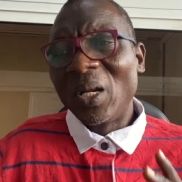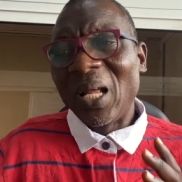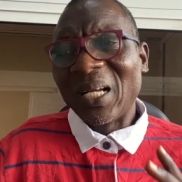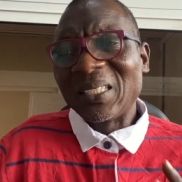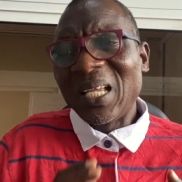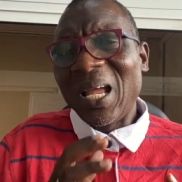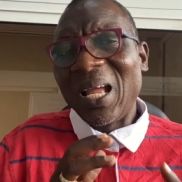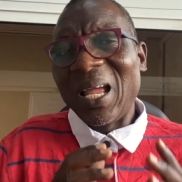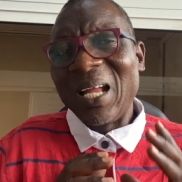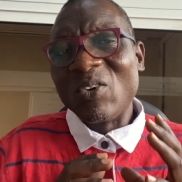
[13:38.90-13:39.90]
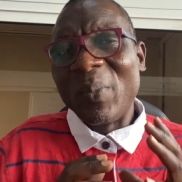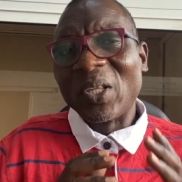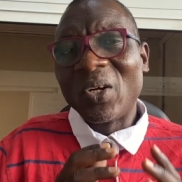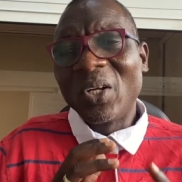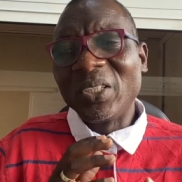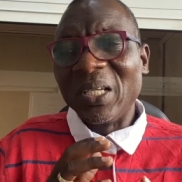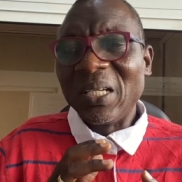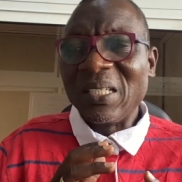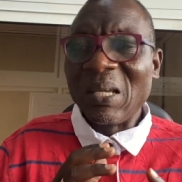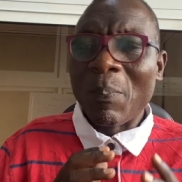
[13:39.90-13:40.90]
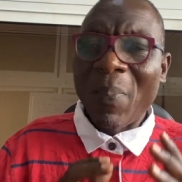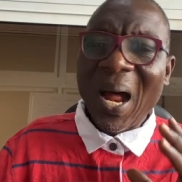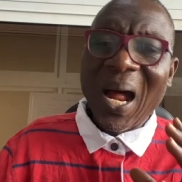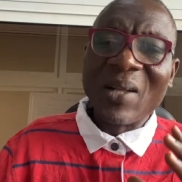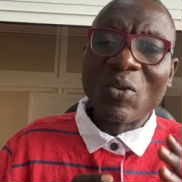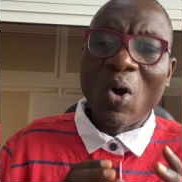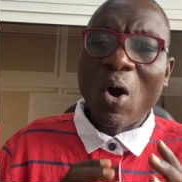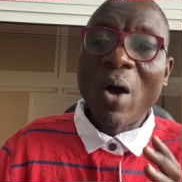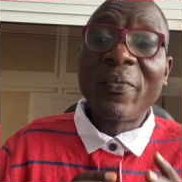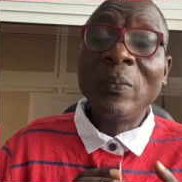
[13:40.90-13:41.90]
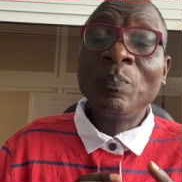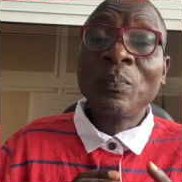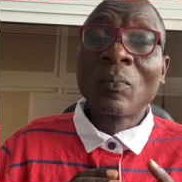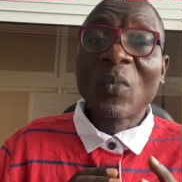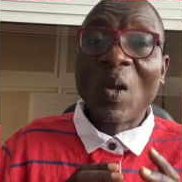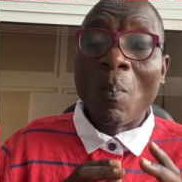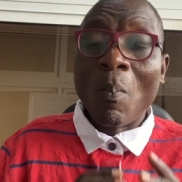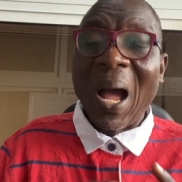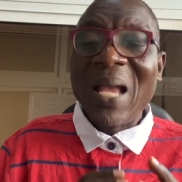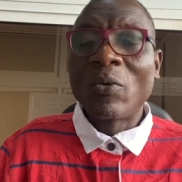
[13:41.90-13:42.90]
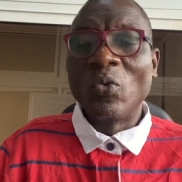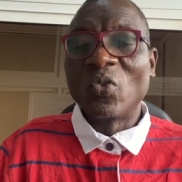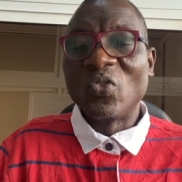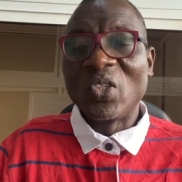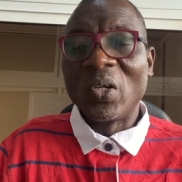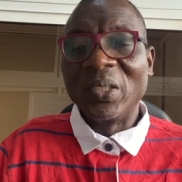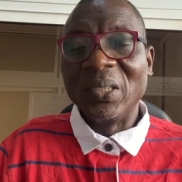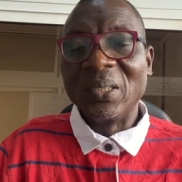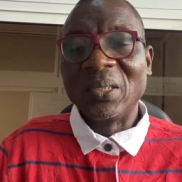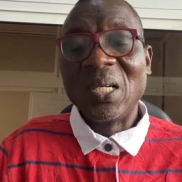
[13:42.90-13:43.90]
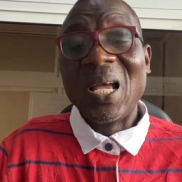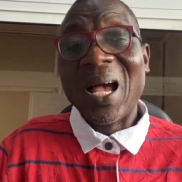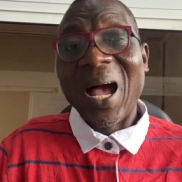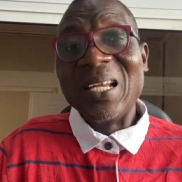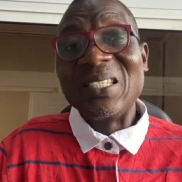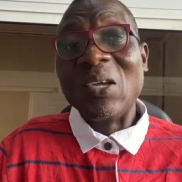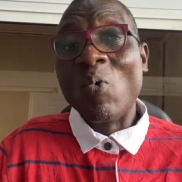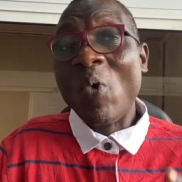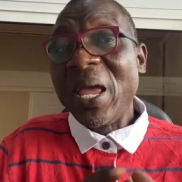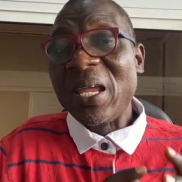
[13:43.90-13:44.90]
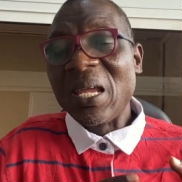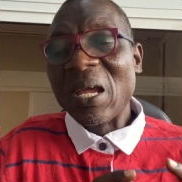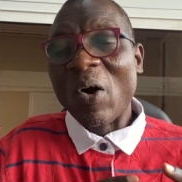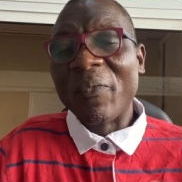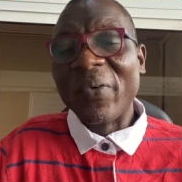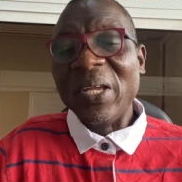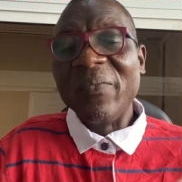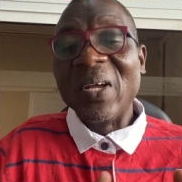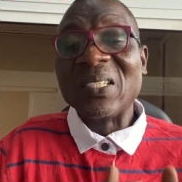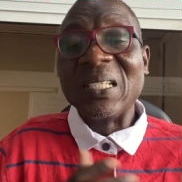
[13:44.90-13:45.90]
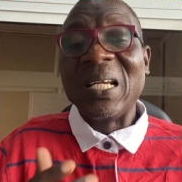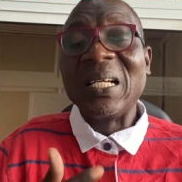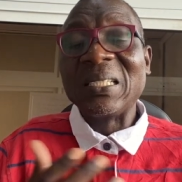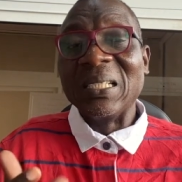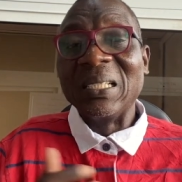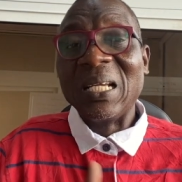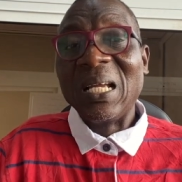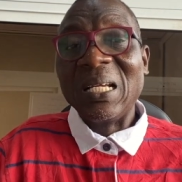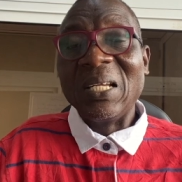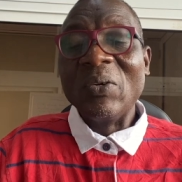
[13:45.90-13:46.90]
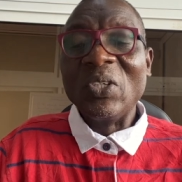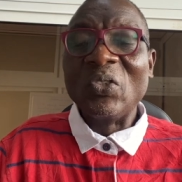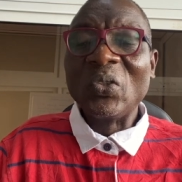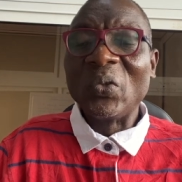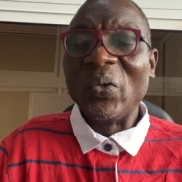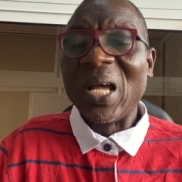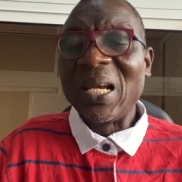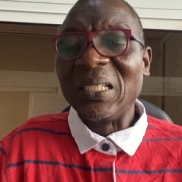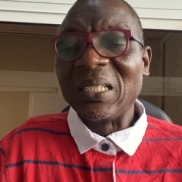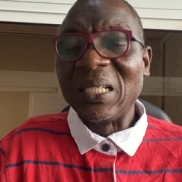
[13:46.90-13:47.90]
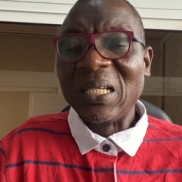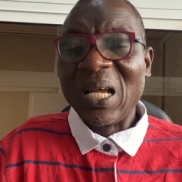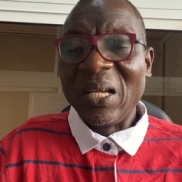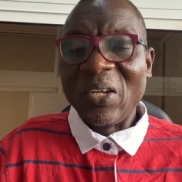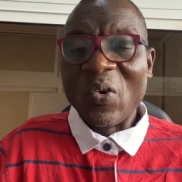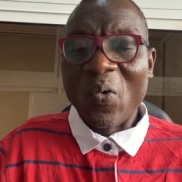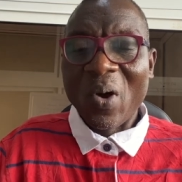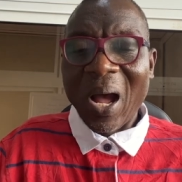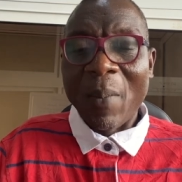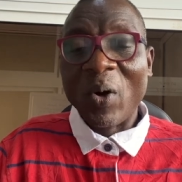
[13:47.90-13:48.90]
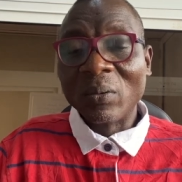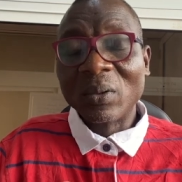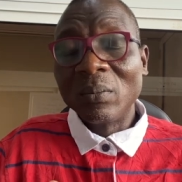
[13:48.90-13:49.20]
like i said ethnomethodology is a part of microsociology and it's a way of investigating you know the social reality you know among